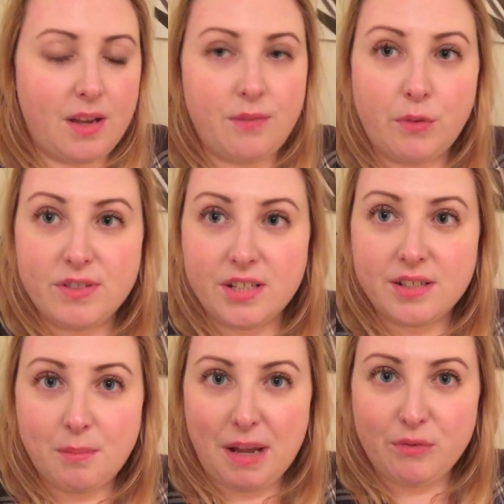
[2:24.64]
I've obviously
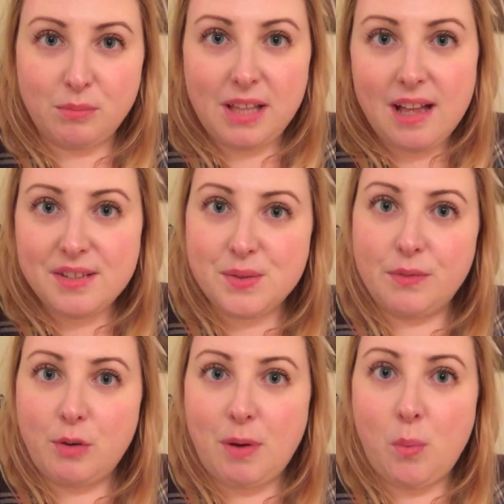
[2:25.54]
just come back from class, so
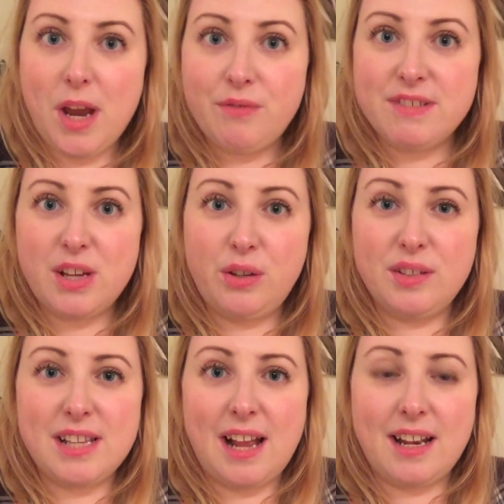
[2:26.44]
I've got my weigh-in
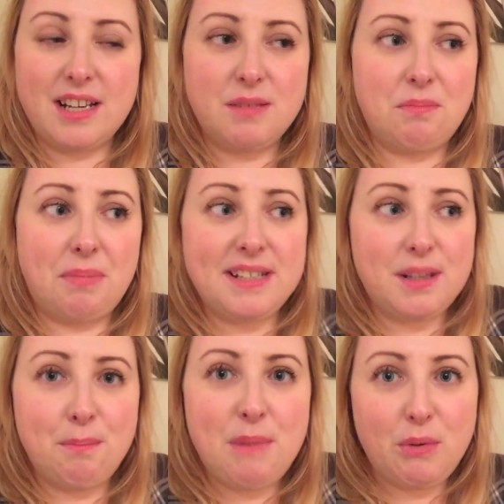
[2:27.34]
results, and by
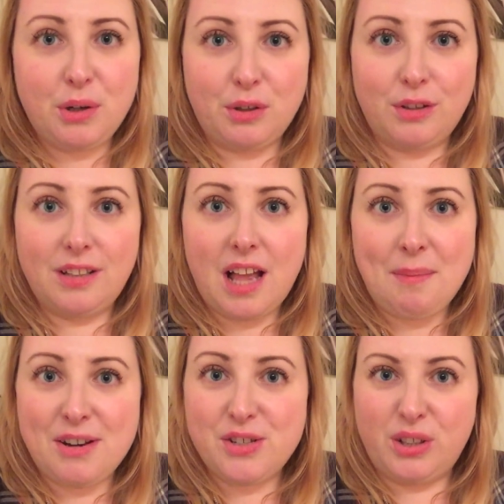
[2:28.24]
some miracle I
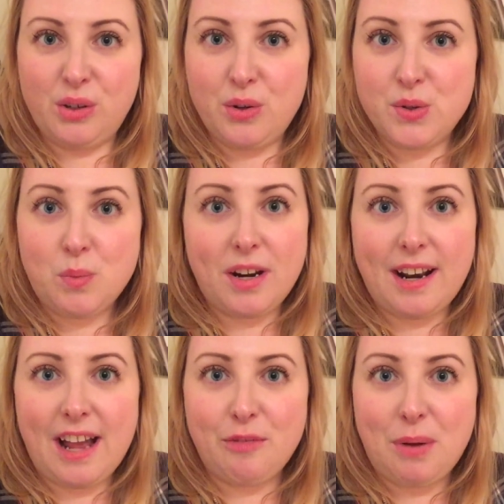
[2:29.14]
managed to lose
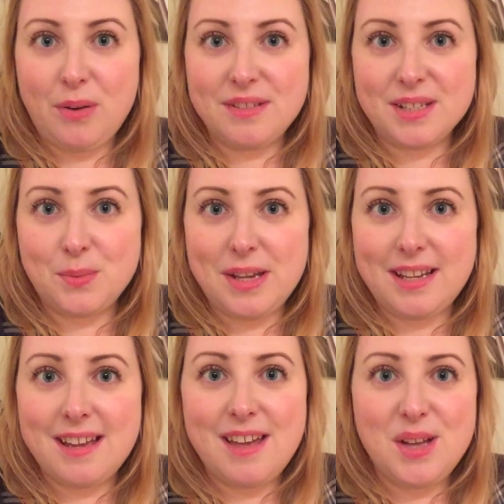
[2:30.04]
1.5 pounds this
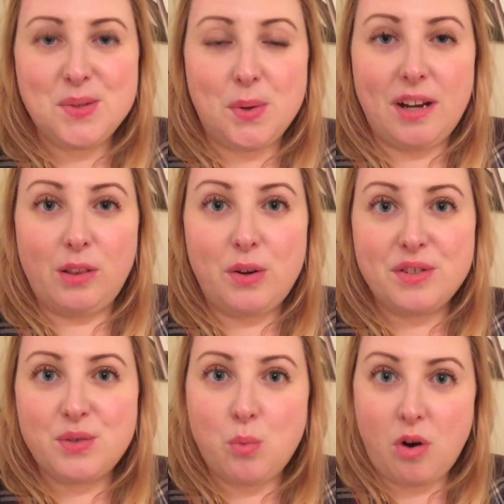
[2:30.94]
week, so I
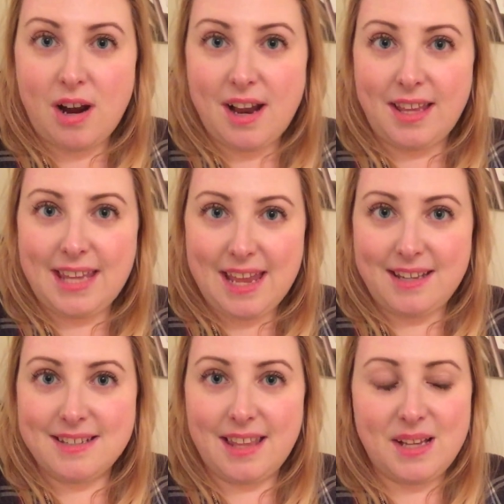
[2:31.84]
lost what I
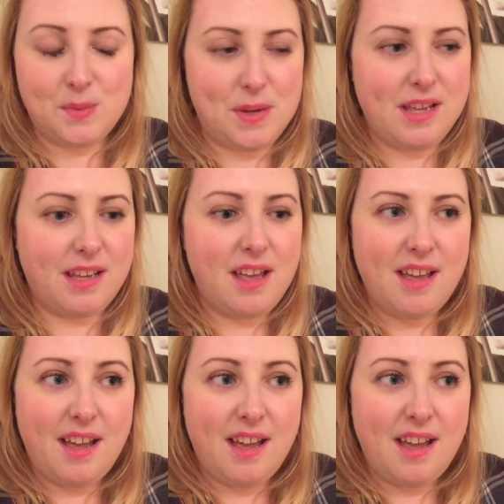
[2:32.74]
gained last week.